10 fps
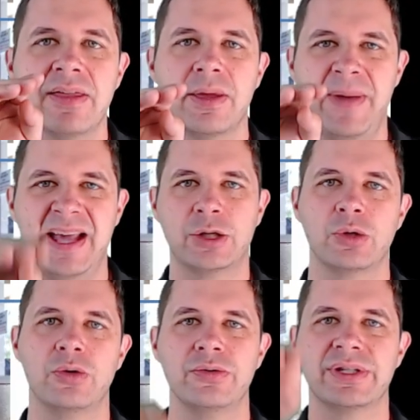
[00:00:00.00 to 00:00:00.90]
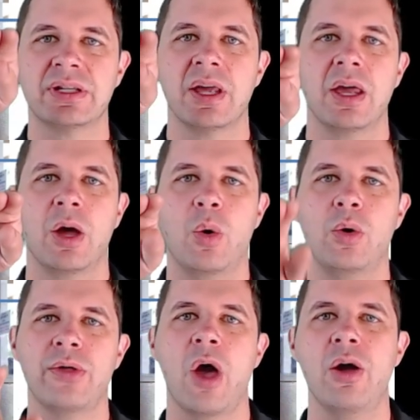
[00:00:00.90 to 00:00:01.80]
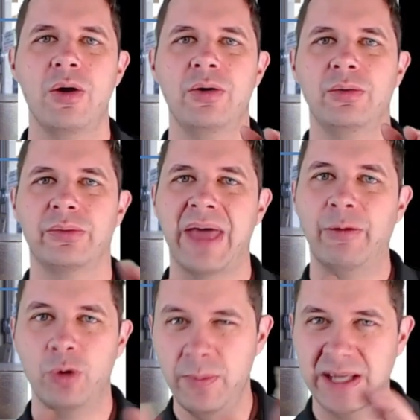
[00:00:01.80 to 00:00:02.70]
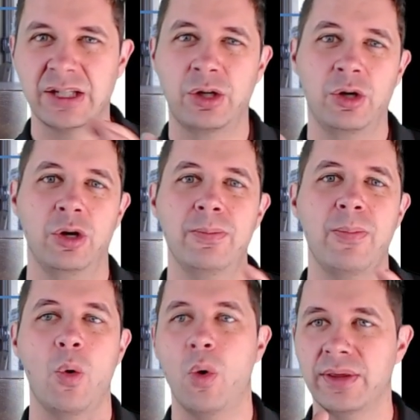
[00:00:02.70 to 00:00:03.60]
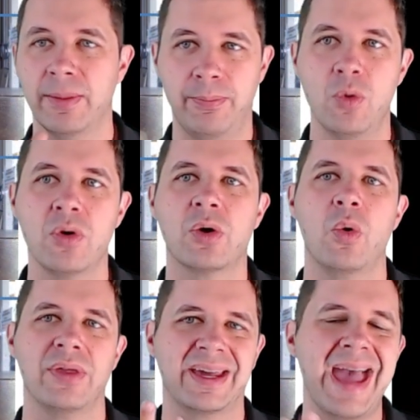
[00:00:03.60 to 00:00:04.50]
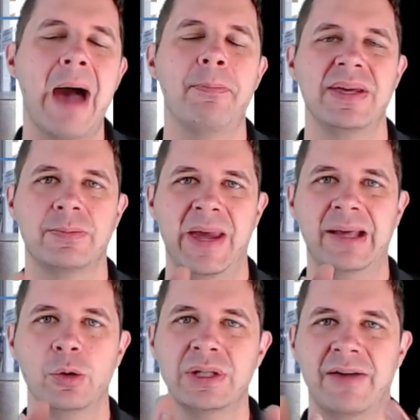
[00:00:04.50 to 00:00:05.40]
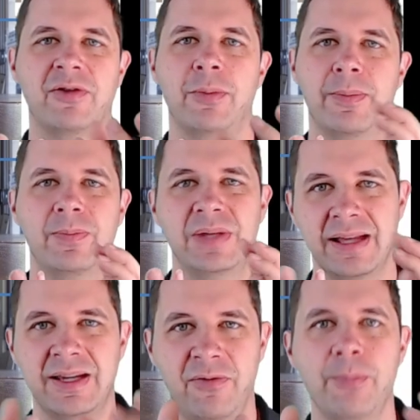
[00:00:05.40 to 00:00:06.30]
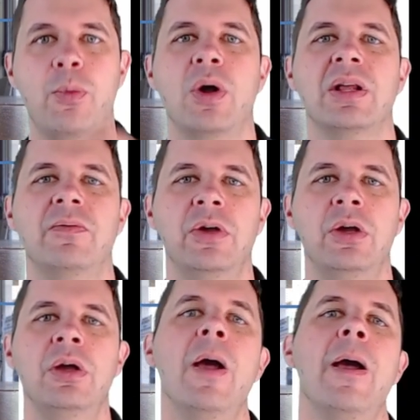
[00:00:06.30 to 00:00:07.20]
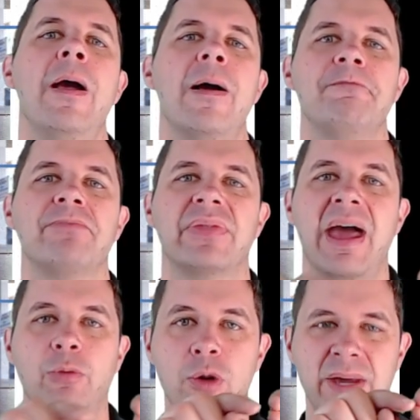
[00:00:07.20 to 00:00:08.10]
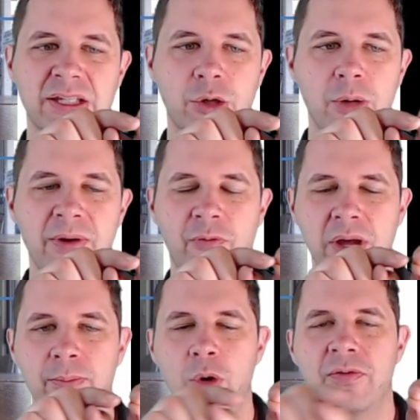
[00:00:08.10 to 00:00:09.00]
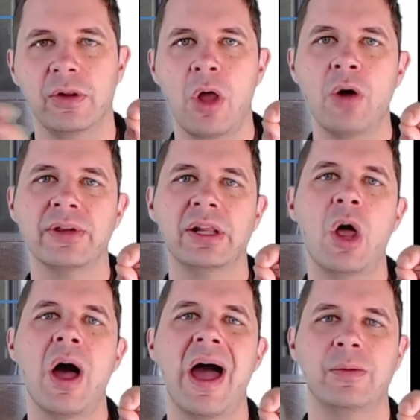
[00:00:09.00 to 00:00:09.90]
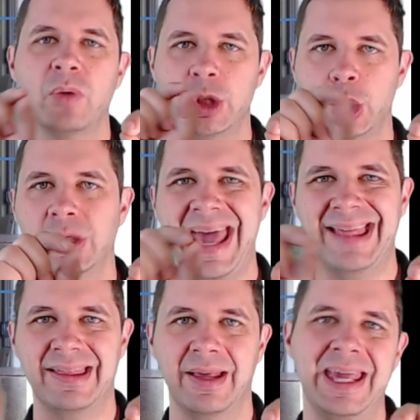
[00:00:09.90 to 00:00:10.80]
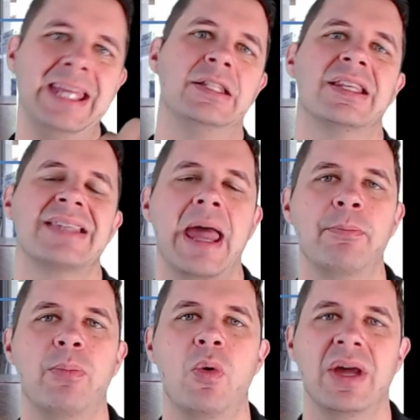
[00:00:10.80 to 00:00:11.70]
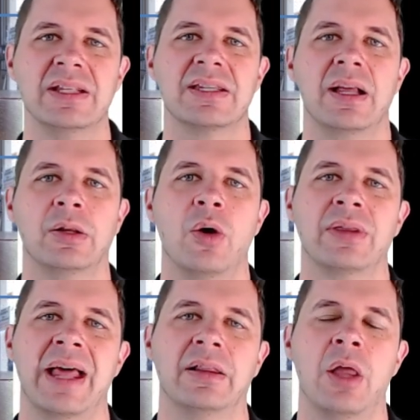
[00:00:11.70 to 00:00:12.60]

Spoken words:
the pixels, although that Rubik's Cube or the book or the cup is being looked at from a different point of view, that Rubik's Cube, if we move along the line, we should hit the same points along that